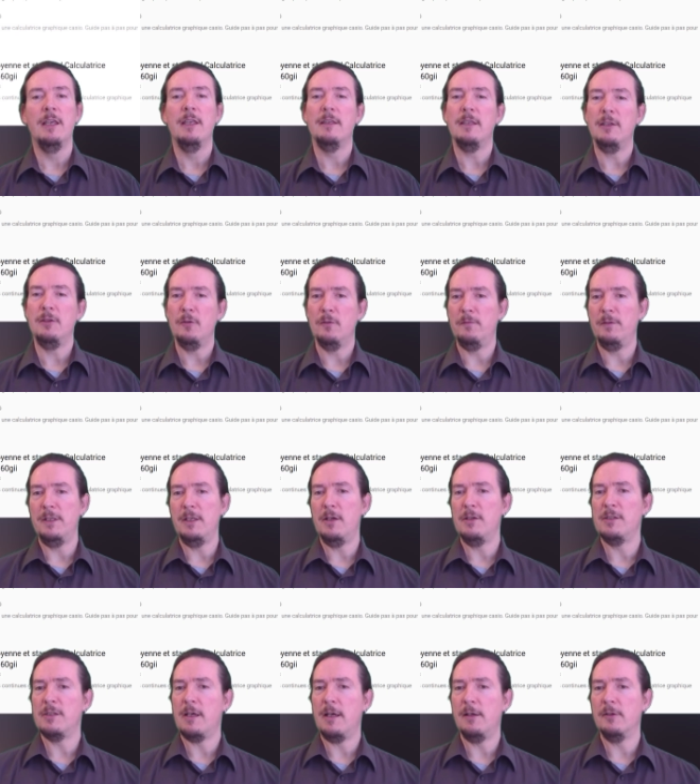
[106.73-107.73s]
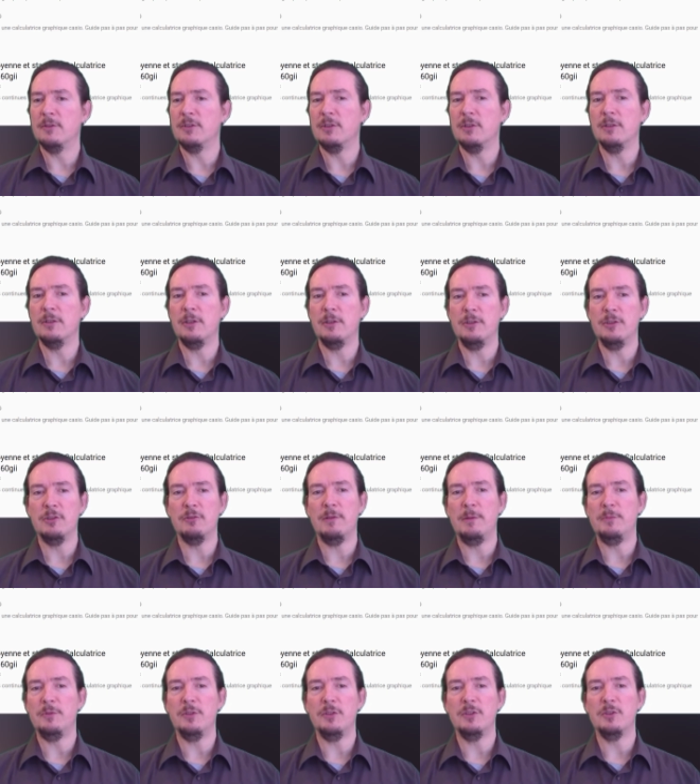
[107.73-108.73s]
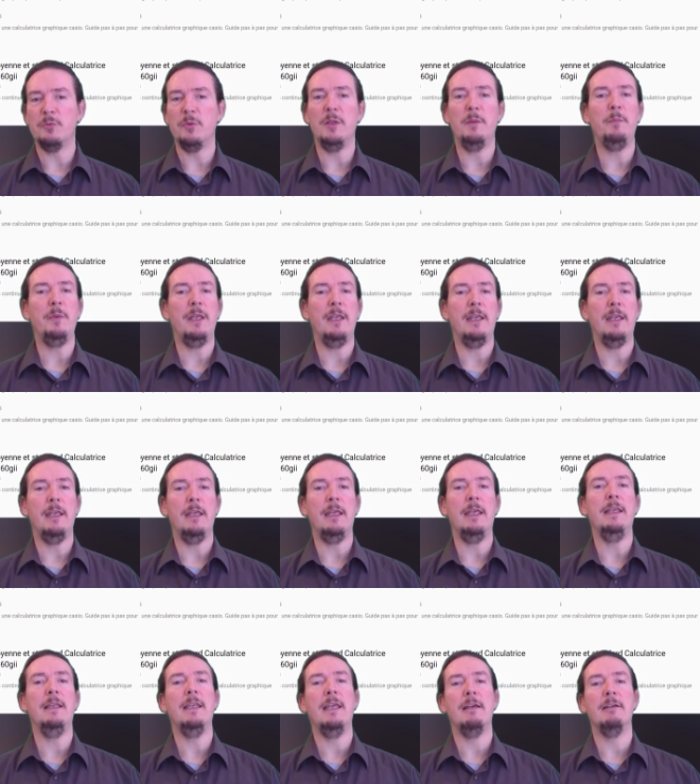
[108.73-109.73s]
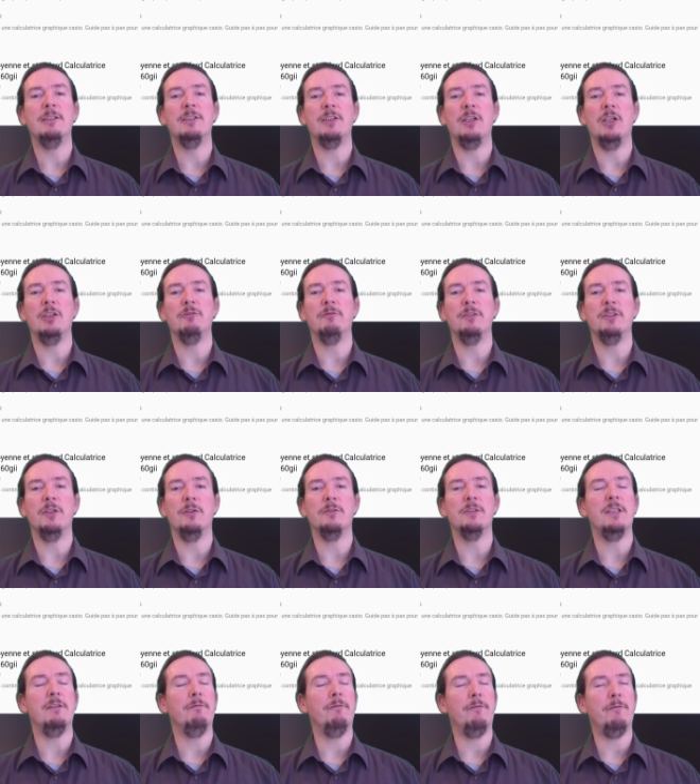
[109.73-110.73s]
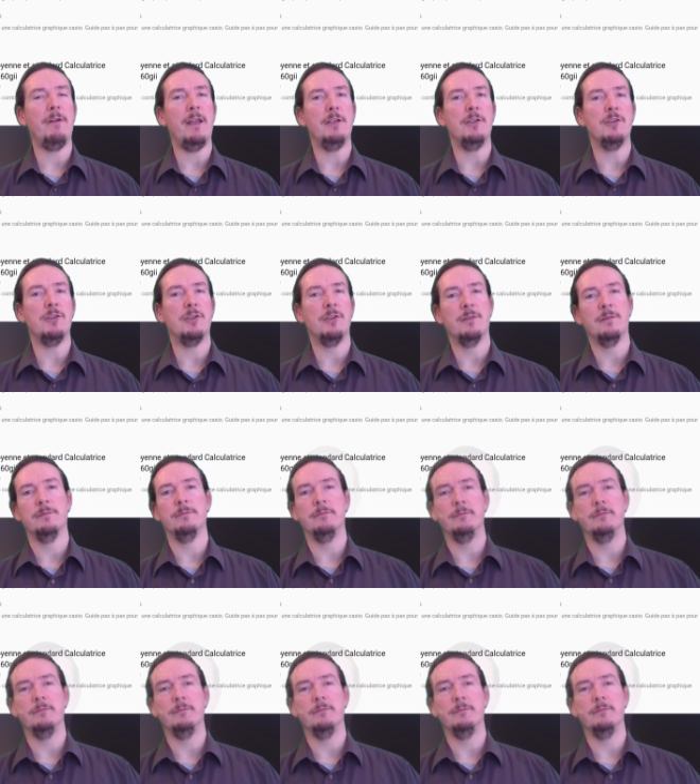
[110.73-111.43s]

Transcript: then your video titles and descriptions will appear in their search results in French.